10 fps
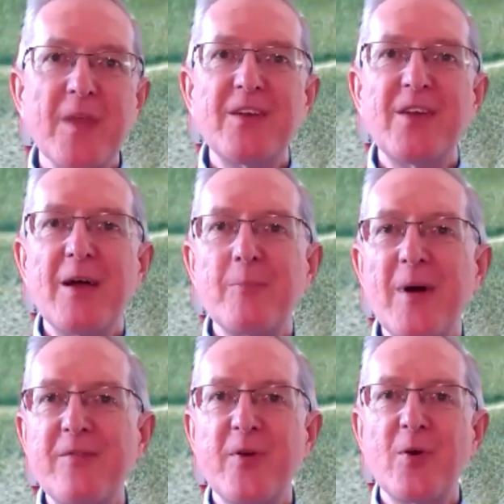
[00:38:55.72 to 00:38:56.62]
they
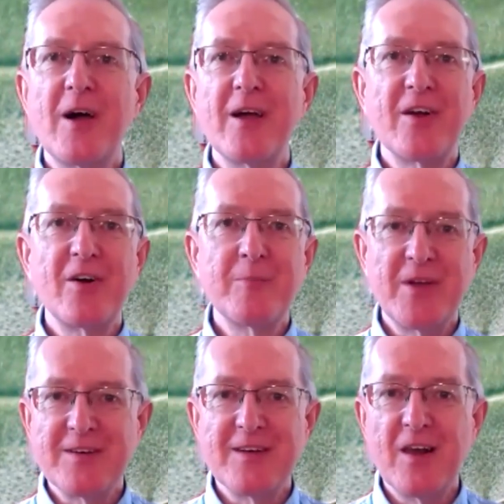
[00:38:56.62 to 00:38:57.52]
may feel like they're a
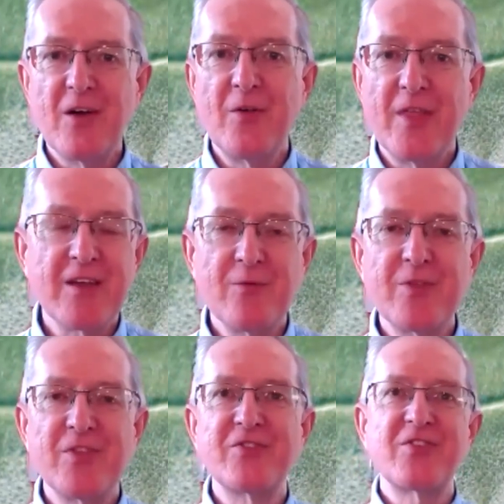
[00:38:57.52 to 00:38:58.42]
bit alone. They can
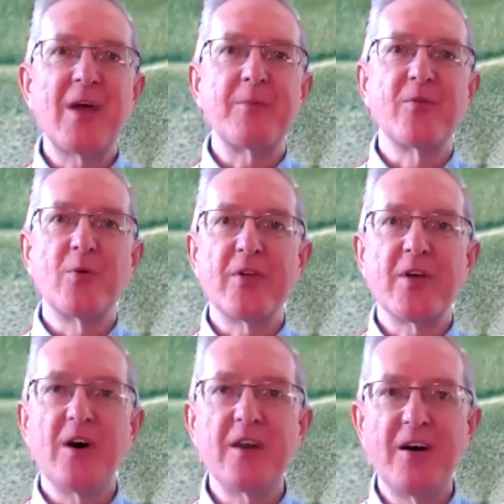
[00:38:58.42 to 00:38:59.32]
read the chapter 4 of the
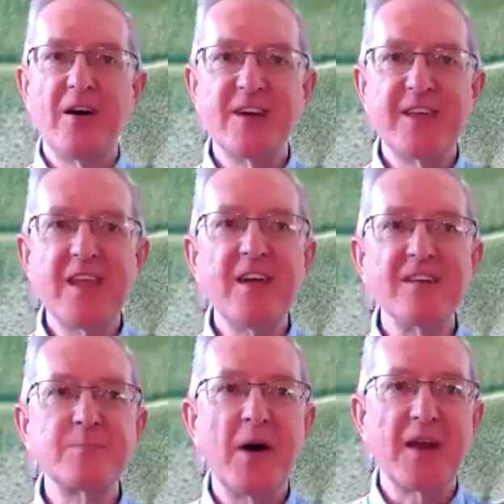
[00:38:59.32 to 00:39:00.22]
guidelines, I
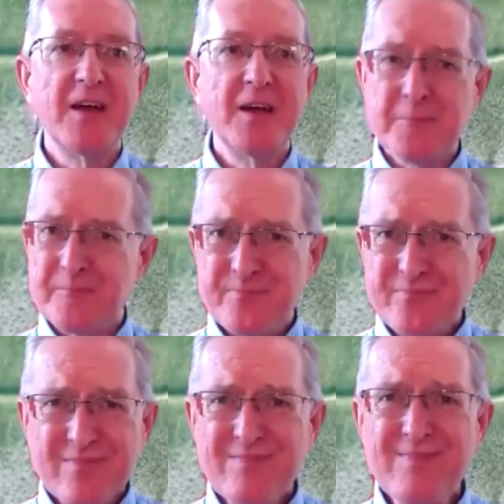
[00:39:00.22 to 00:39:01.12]
guess, but
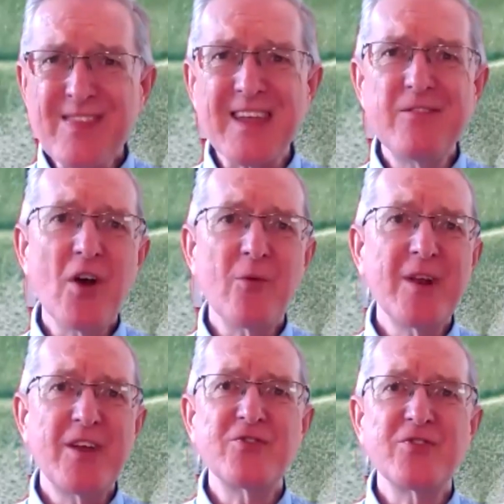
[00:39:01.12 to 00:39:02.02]
you've got a
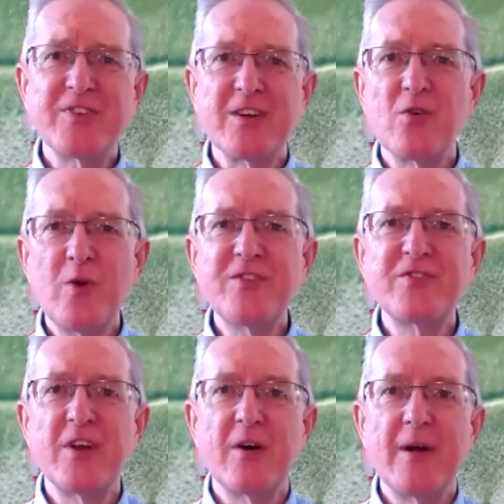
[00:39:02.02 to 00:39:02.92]
really interesting
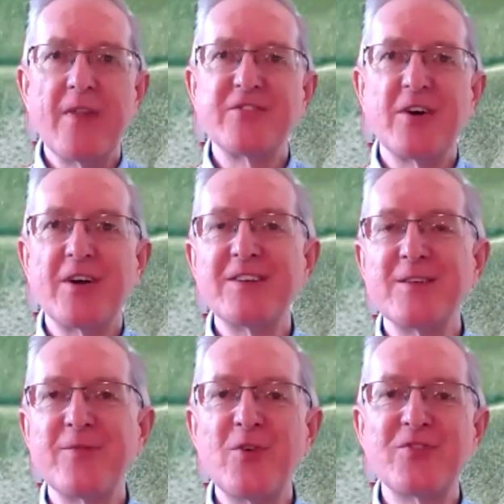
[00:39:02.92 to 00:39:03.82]
question around that. So I guess
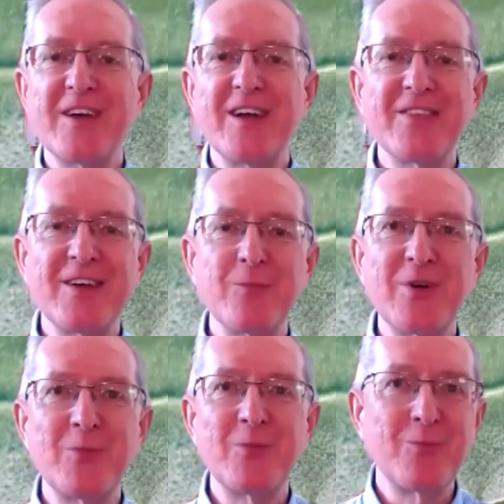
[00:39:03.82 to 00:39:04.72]
the first thing I think
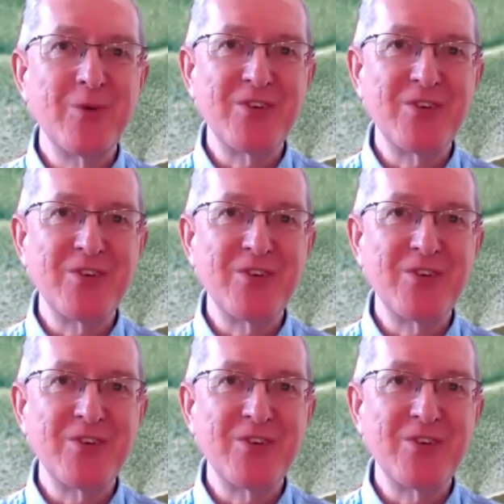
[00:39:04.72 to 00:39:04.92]
we